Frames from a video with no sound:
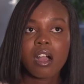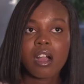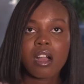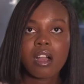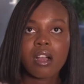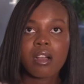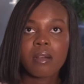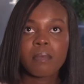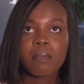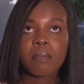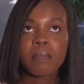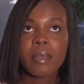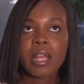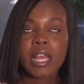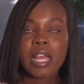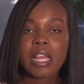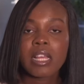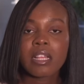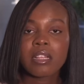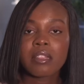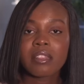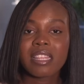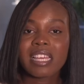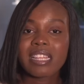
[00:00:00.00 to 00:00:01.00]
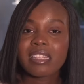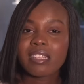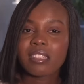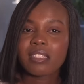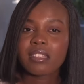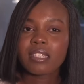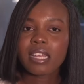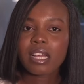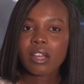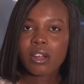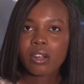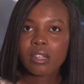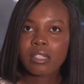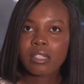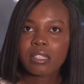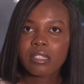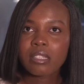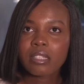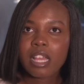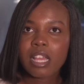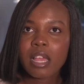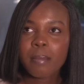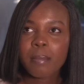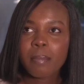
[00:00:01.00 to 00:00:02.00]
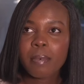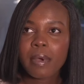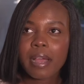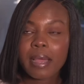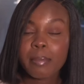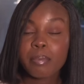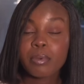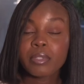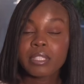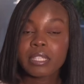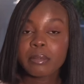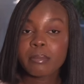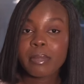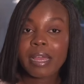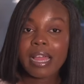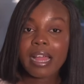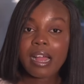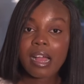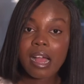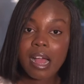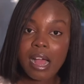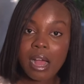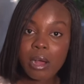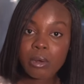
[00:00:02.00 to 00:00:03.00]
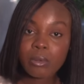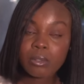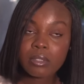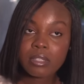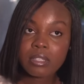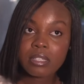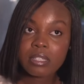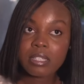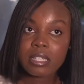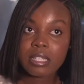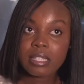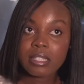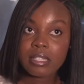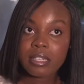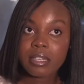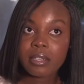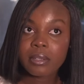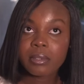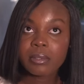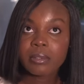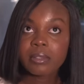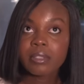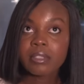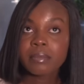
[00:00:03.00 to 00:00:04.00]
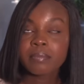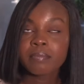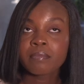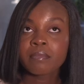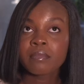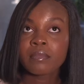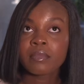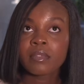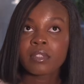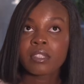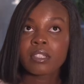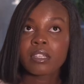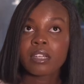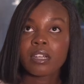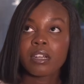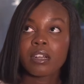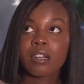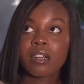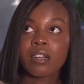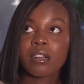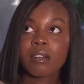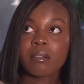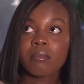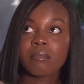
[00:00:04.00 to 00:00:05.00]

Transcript: Then the second step, I put in my account details. I